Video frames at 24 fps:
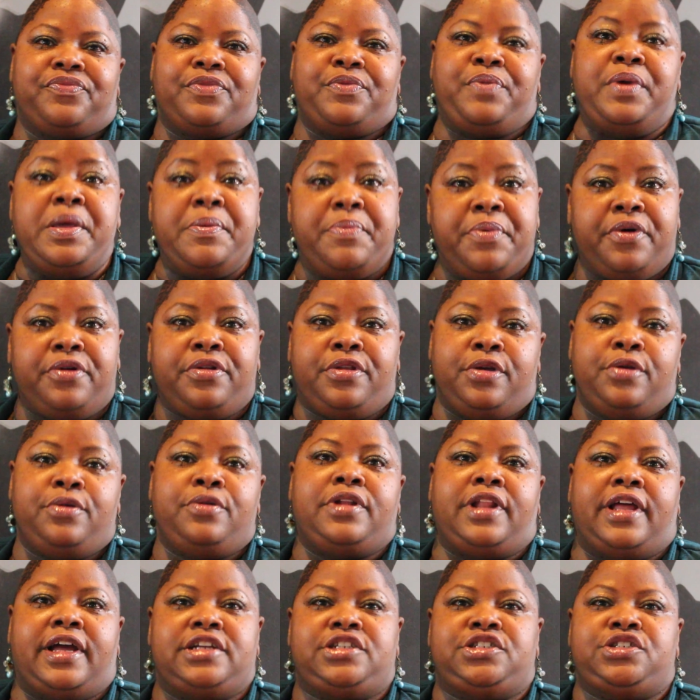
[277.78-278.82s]
people do
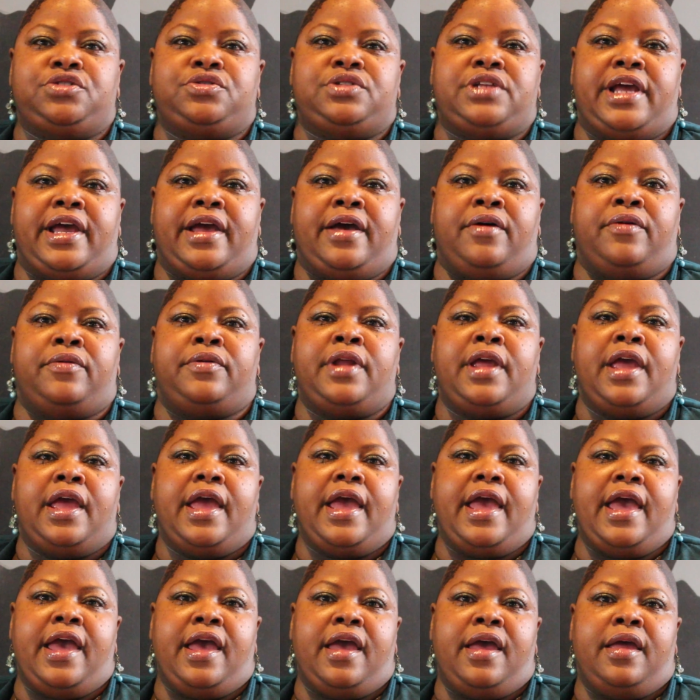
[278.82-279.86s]
let you down,
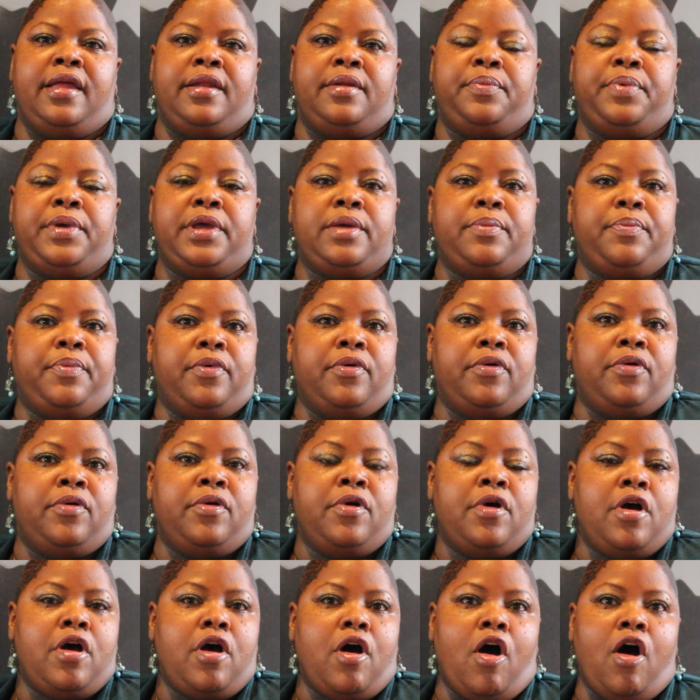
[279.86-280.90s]
and people
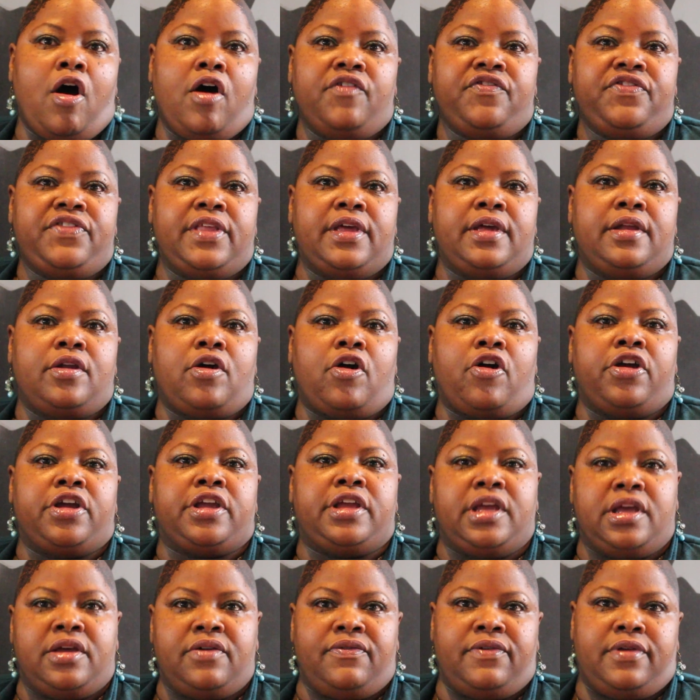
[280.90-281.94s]
often are
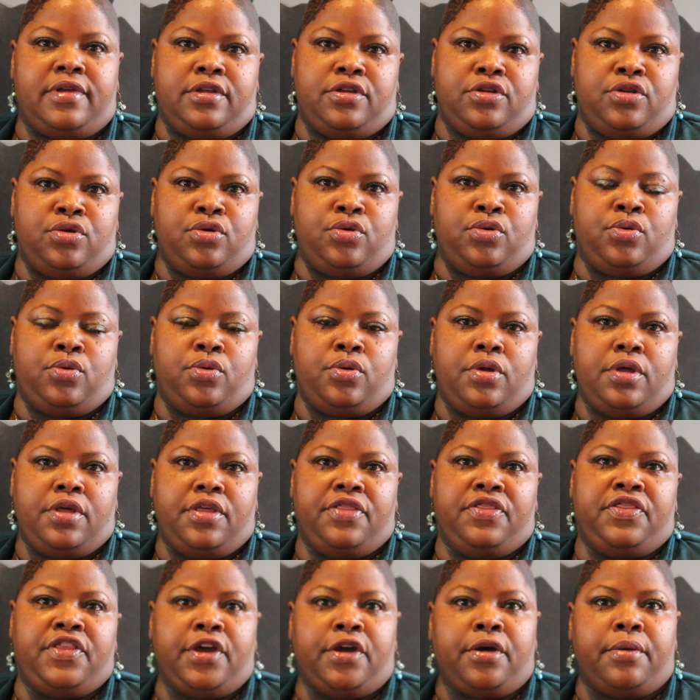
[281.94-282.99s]
giving you
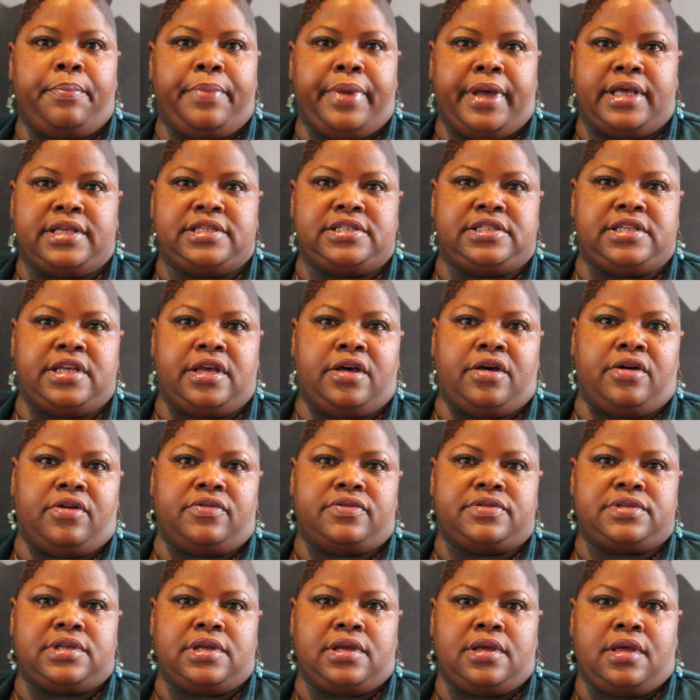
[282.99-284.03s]
their best
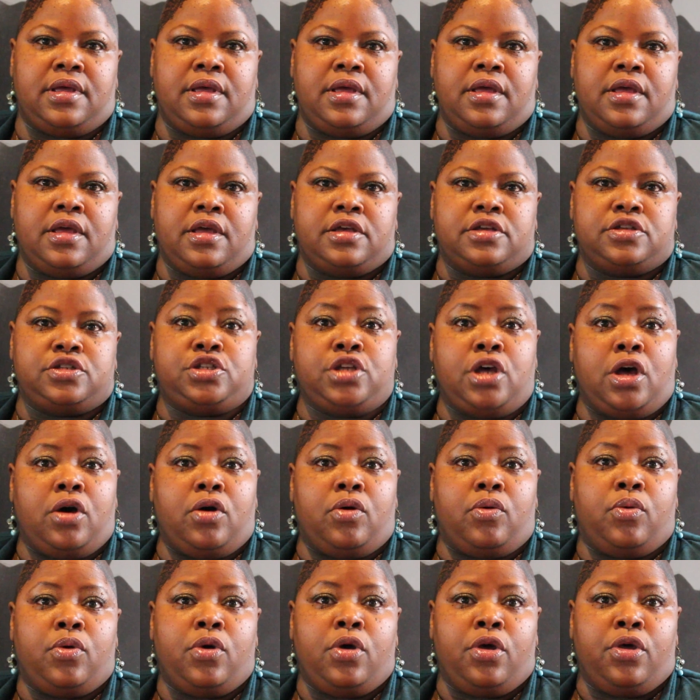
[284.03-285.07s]
selves.
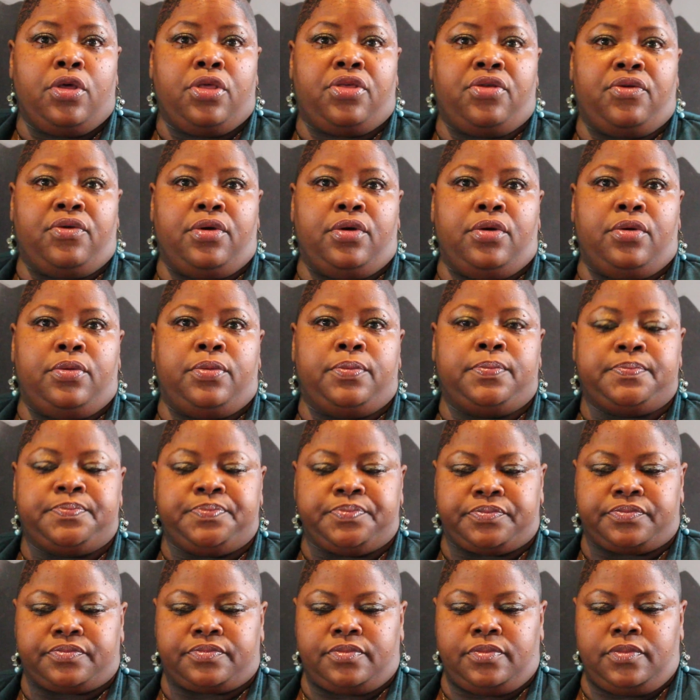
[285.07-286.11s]
So through
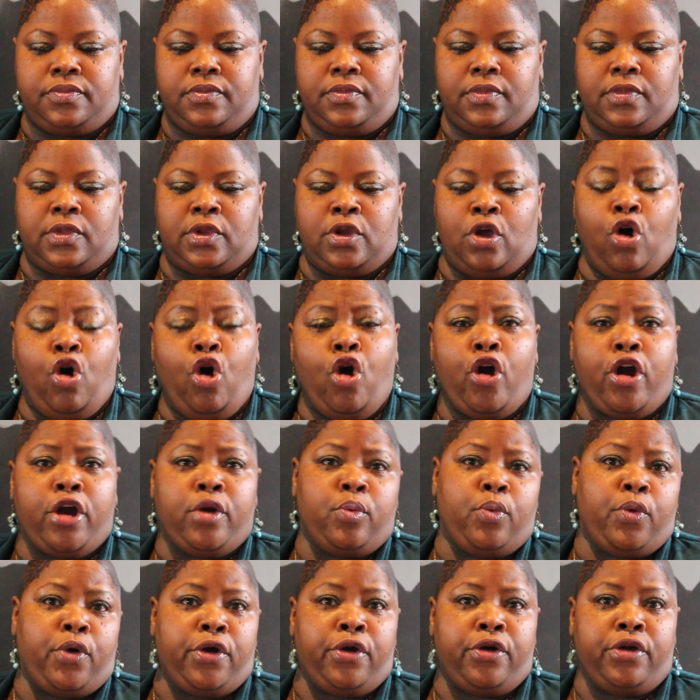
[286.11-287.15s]

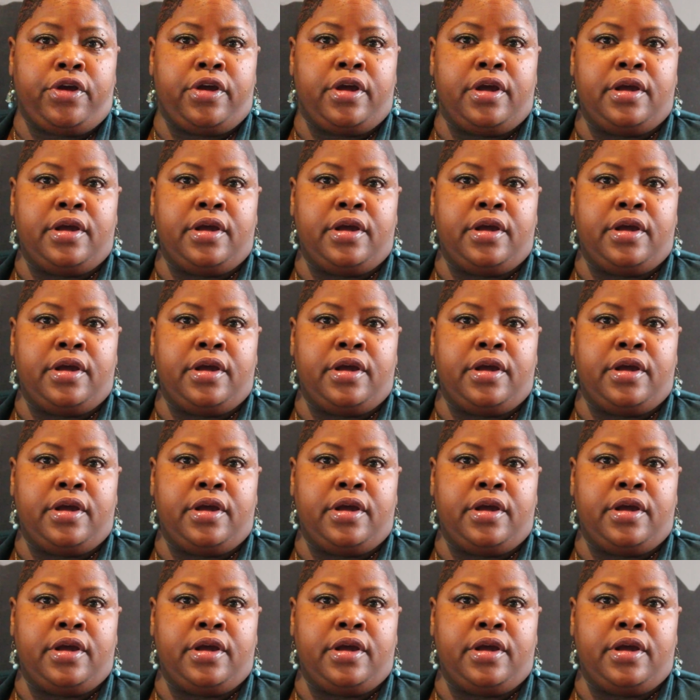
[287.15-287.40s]
hard work